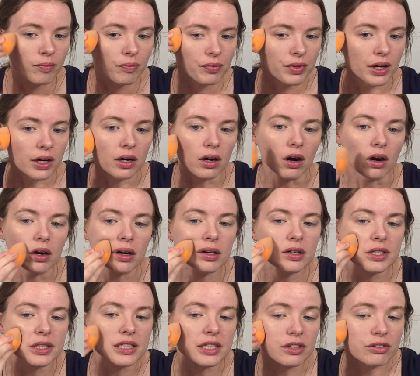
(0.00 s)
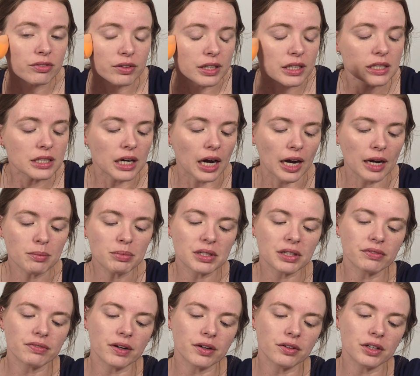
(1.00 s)
There are different types
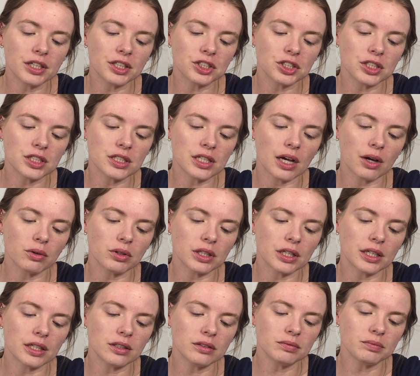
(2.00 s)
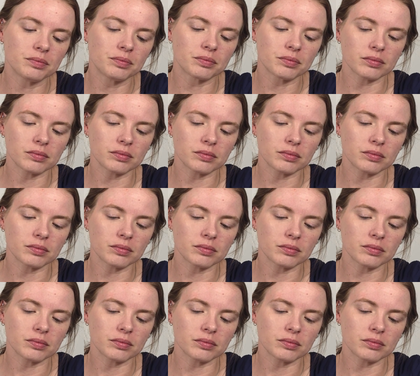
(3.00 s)
of foundations out there.